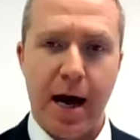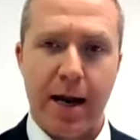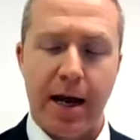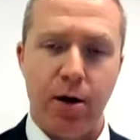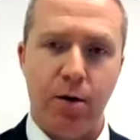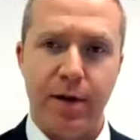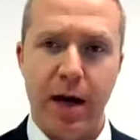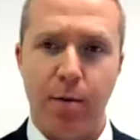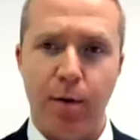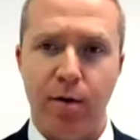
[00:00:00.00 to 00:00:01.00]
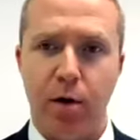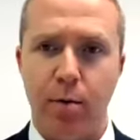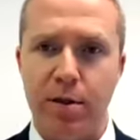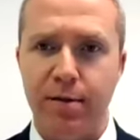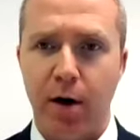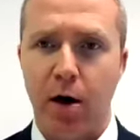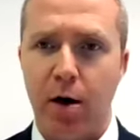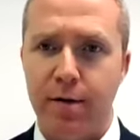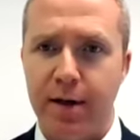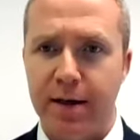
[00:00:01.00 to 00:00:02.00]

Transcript: and how have their performance evolved